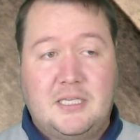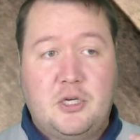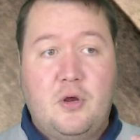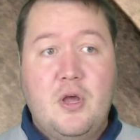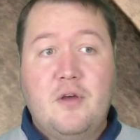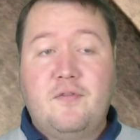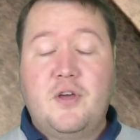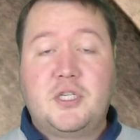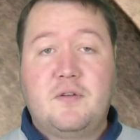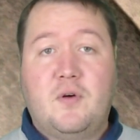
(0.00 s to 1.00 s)
So
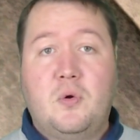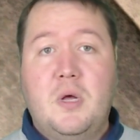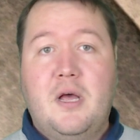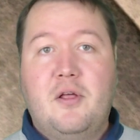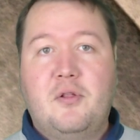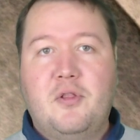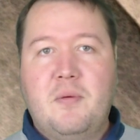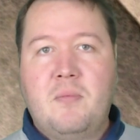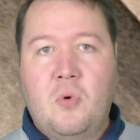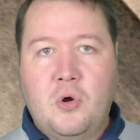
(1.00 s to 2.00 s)
first of all,
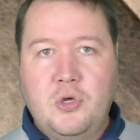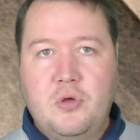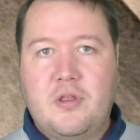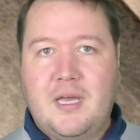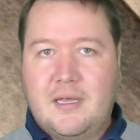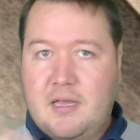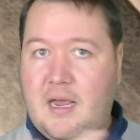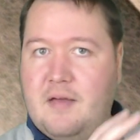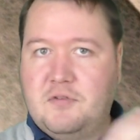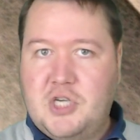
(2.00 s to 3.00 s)
the more you think they
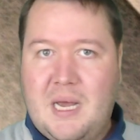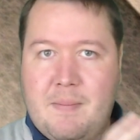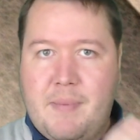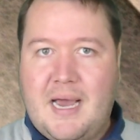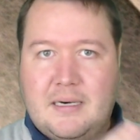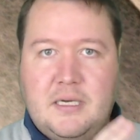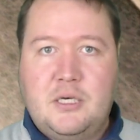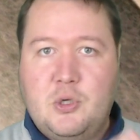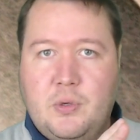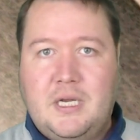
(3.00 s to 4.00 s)
have jam-packed
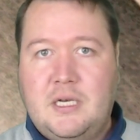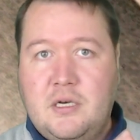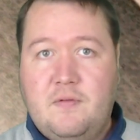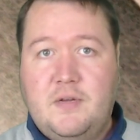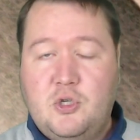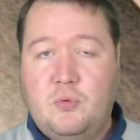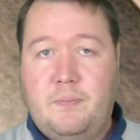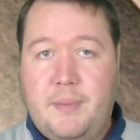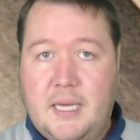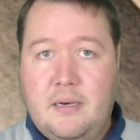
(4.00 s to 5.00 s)
into an individual
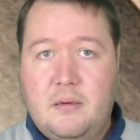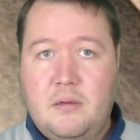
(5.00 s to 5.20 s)
bid,